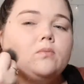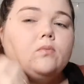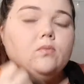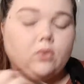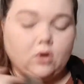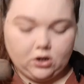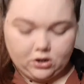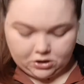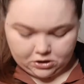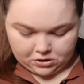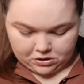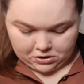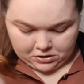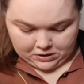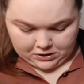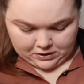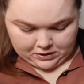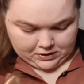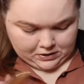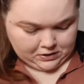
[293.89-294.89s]
brush,
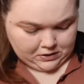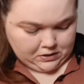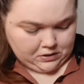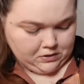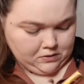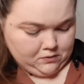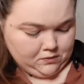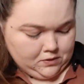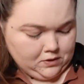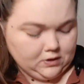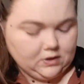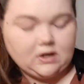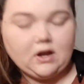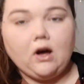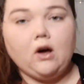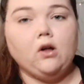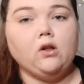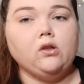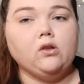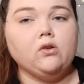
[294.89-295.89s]
like it's
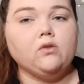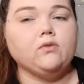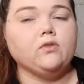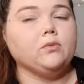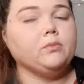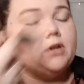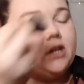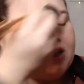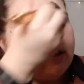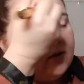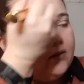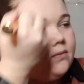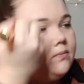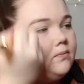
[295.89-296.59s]
all over me.